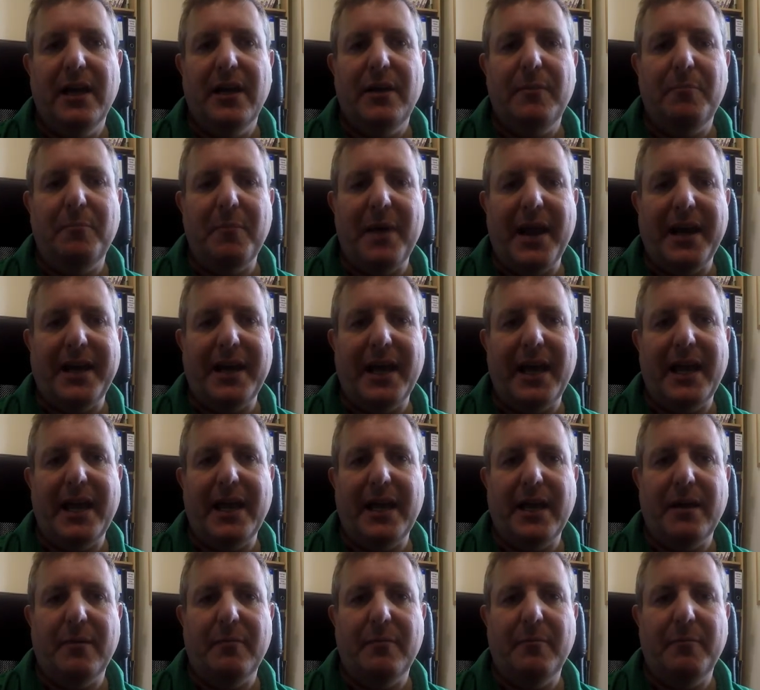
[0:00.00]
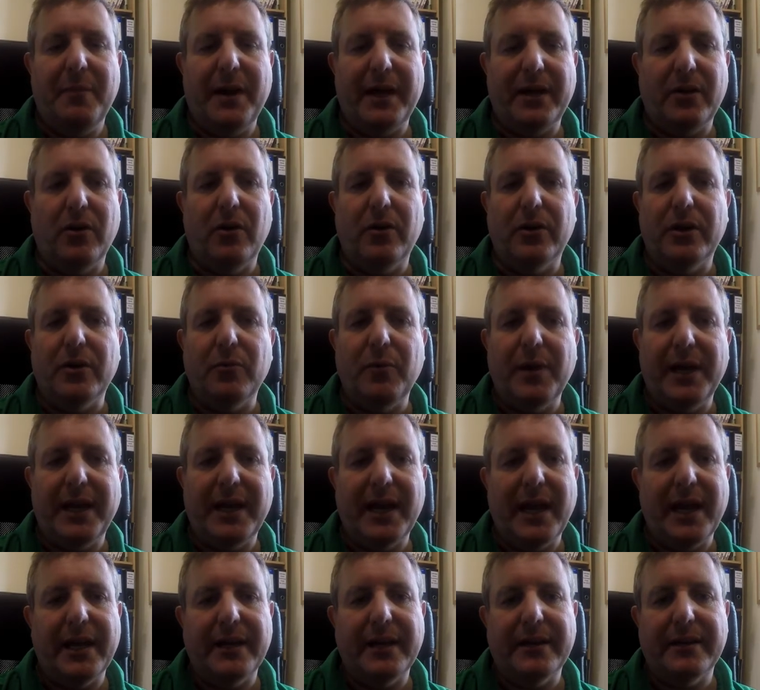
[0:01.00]
May Day bank holiday
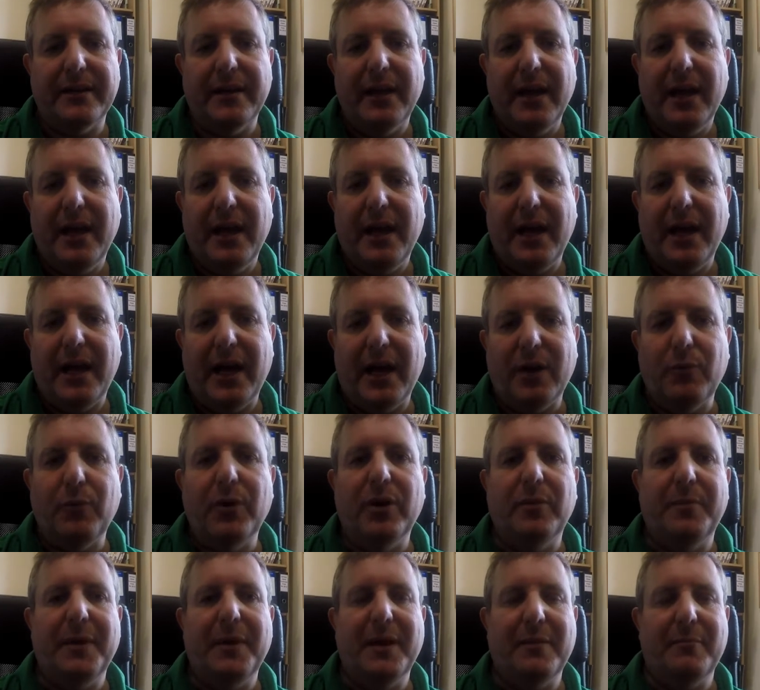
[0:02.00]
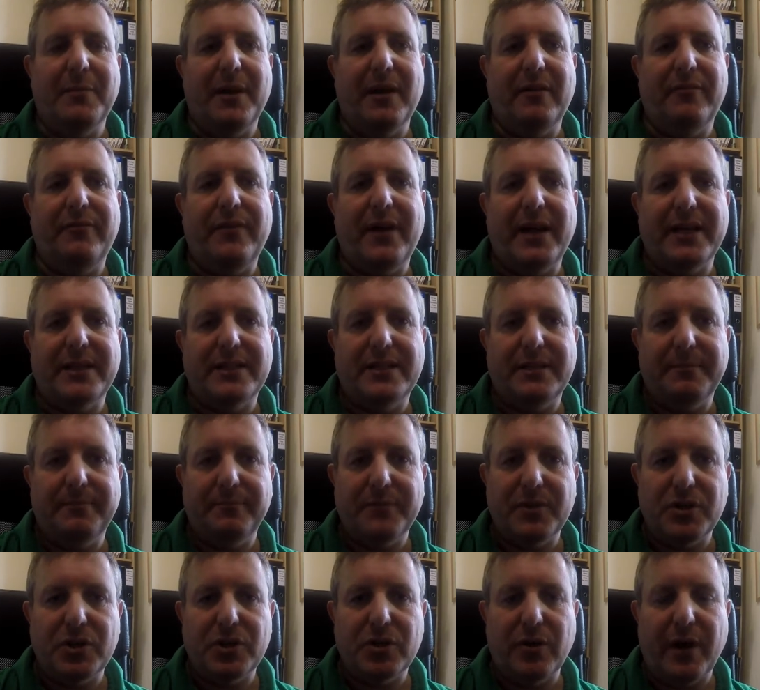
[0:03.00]
weekend, I will be in Belfast,
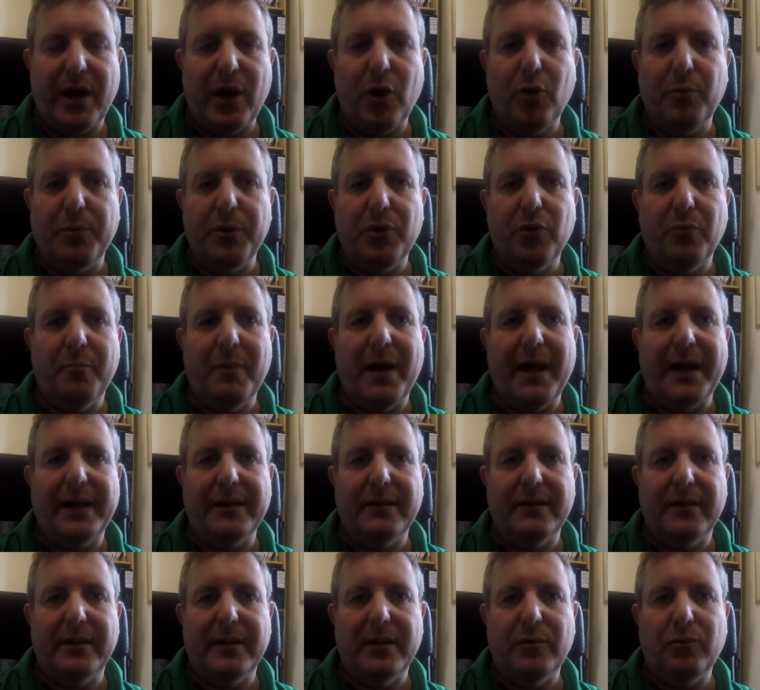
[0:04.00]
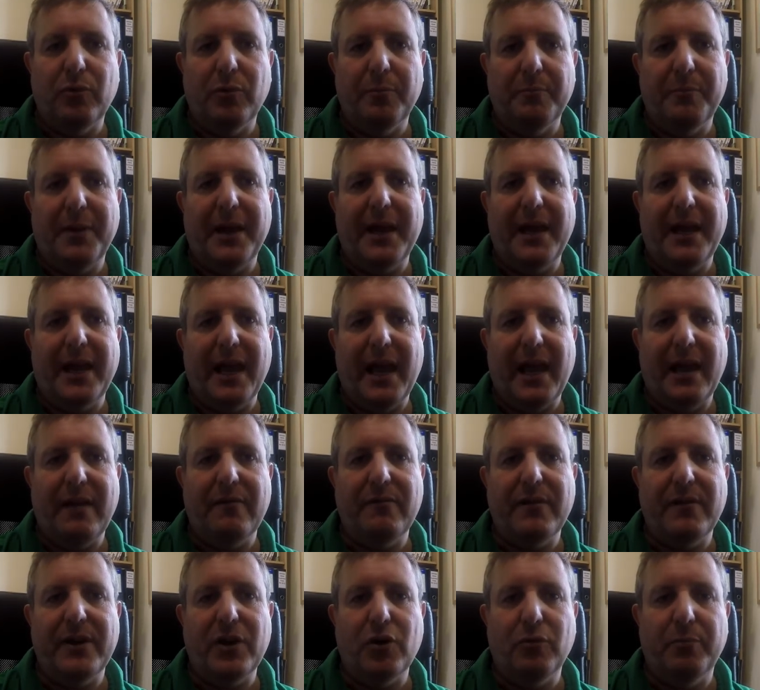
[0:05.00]
so I hope you don't mind that there won't be a
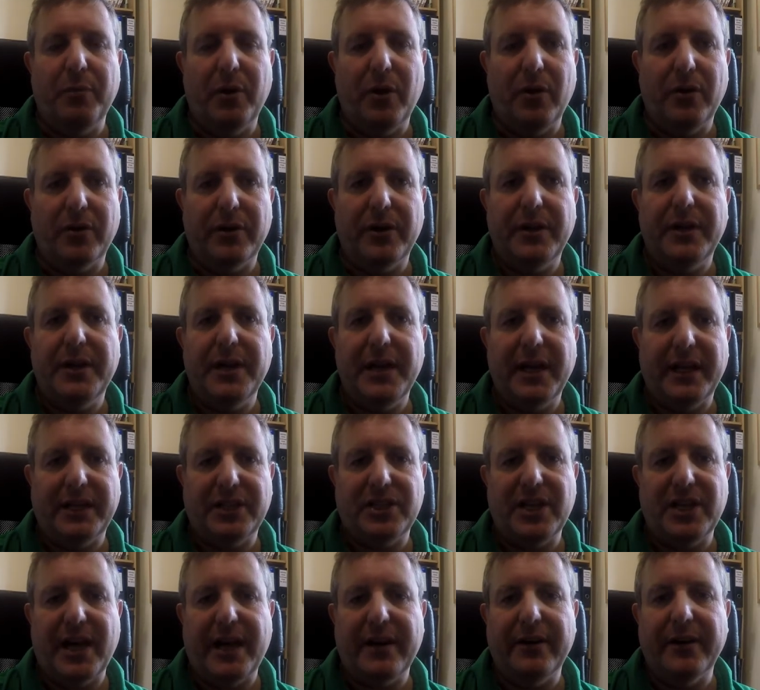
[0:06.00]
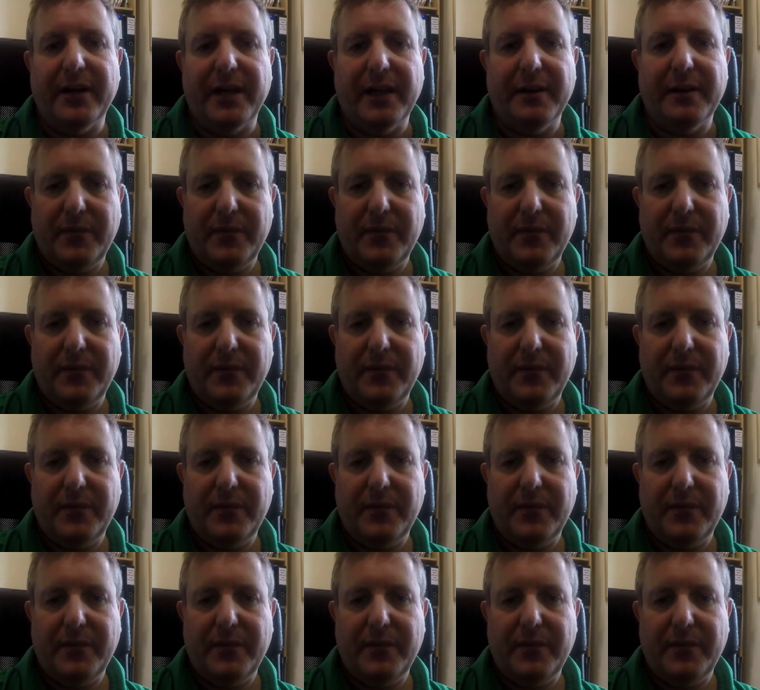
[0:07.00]
video blog next Saturday.